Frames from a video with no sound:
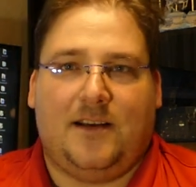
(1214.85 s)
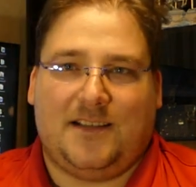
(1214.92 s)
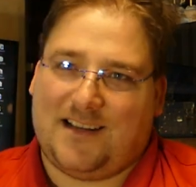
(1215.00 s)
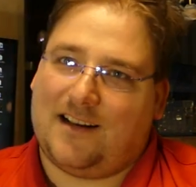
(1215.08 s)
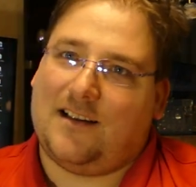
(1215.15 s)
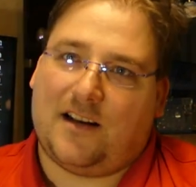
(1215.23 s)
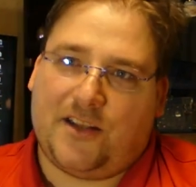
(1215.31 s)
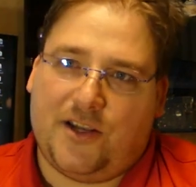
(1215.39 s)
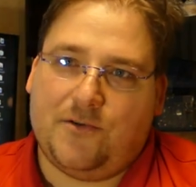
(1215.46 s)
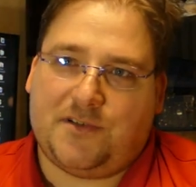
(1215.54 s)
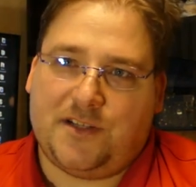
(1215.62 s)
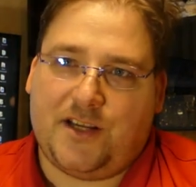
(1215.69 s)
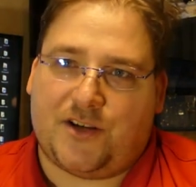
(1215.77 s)
It's got a lot of
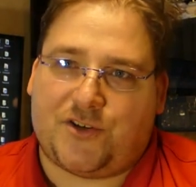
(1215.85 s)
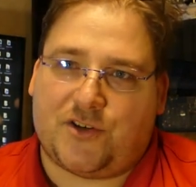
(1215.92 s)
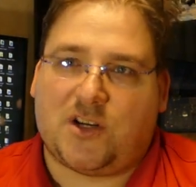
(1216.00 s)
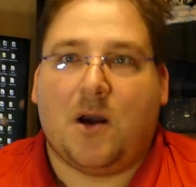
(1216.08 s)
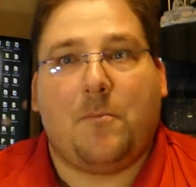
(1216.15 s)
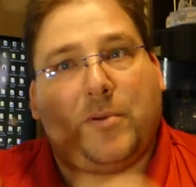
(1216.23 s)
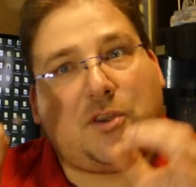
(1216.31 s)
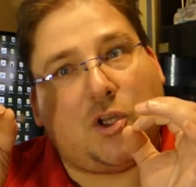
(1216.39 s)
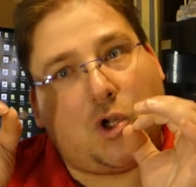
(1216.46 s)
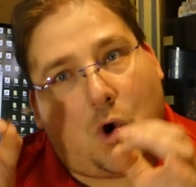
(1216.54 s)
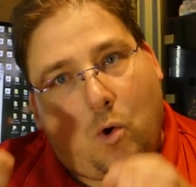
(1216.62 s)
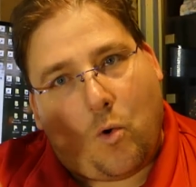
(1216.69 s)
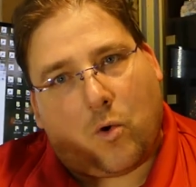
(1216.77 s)
QC issues, but the
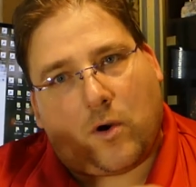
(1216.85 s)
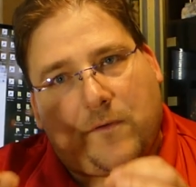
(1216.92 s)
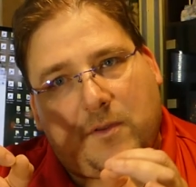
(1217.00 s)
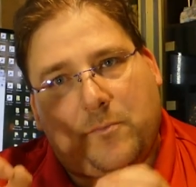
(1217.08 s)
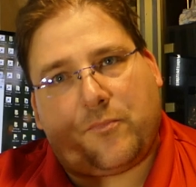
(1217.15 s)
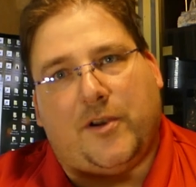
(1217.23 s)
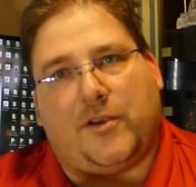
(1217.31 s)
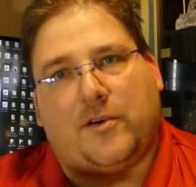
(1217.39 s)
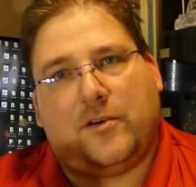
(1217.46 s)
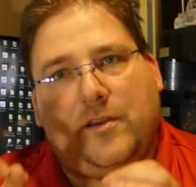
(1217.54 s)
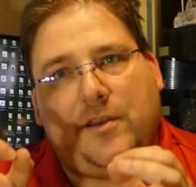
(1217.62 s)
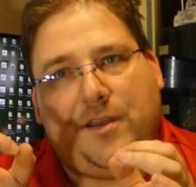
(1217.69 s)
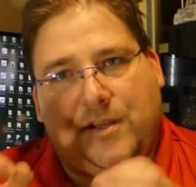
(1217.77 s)
core of the printer
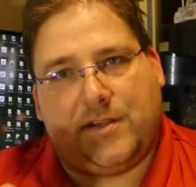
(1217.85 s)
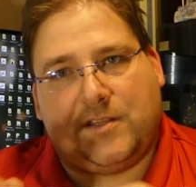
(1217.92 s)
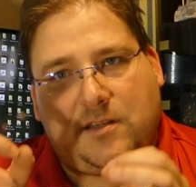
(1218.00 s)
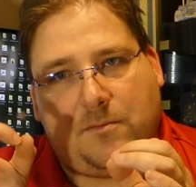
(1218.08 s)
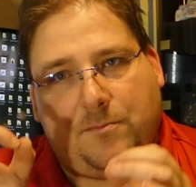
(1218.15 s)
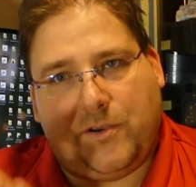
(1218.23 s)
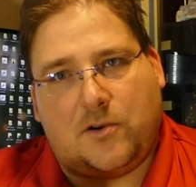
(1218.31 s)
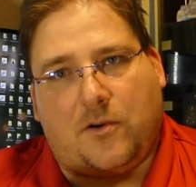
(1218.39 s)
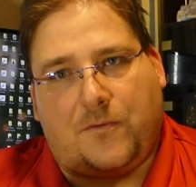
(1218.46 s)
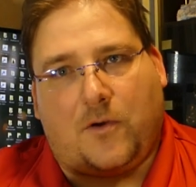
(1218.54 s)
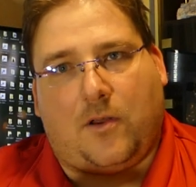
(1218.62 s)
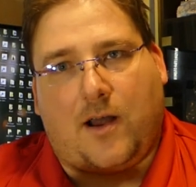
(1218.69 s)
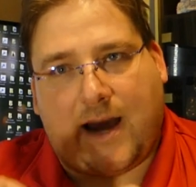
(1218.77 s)
is
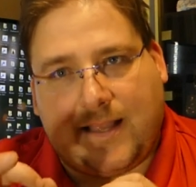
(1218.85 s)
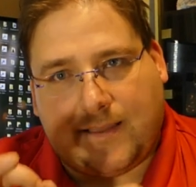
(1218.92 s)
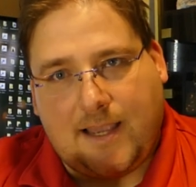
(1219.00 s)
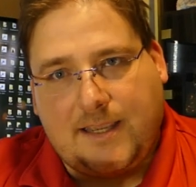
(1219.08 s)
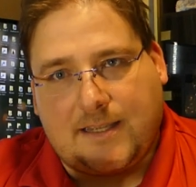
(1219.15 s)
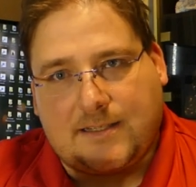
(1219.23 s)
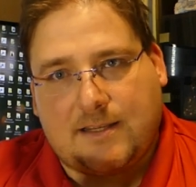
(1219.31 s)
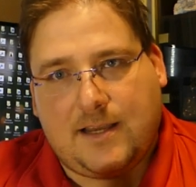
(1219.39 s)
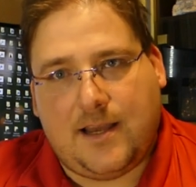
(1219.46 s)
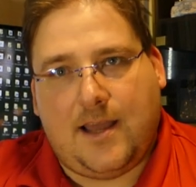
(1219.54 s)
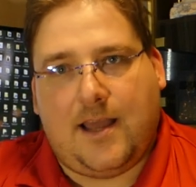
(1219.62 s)
beautiful. I like it.